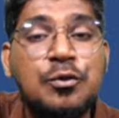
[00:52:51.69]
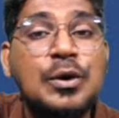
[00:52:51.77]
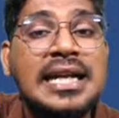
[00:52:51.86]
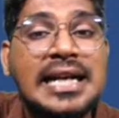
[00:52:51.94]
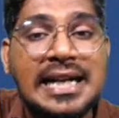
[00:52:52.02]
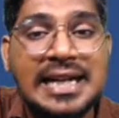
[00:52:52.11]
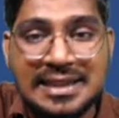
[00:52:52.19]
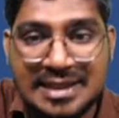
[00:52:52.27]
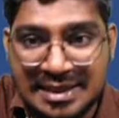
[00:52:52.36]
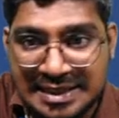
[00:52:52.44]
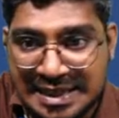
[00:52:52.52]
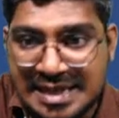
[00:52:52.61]
fully
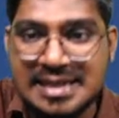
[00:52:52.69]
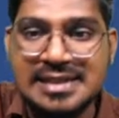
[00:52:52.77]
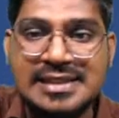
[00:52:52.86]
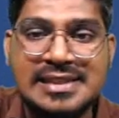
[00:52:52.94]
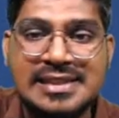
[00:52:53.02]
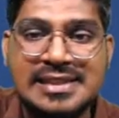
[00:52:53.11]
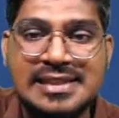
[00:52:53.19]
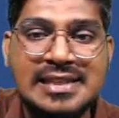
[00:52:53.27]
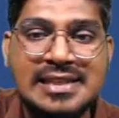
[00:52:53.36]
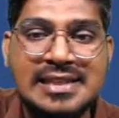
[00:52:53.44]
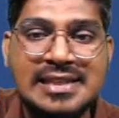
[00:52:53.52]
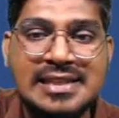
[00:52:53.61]
connected layers.
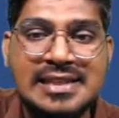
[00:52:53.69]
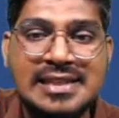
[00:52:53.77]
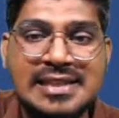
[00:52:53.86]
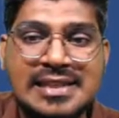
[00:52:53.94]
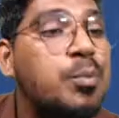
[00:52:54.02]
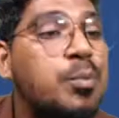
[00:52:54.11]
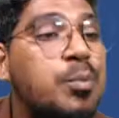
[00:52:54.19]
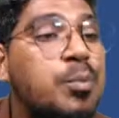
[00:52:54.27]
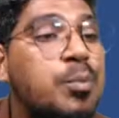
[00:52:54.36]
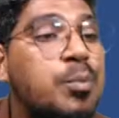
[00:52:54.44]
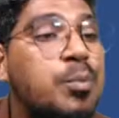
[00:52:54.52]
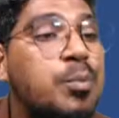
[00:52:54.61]
That is called the output
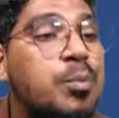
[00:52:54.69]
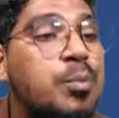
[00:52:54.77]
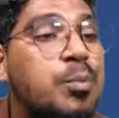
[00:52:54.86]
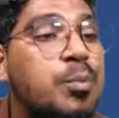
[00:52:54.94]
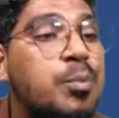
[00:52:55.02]
layers.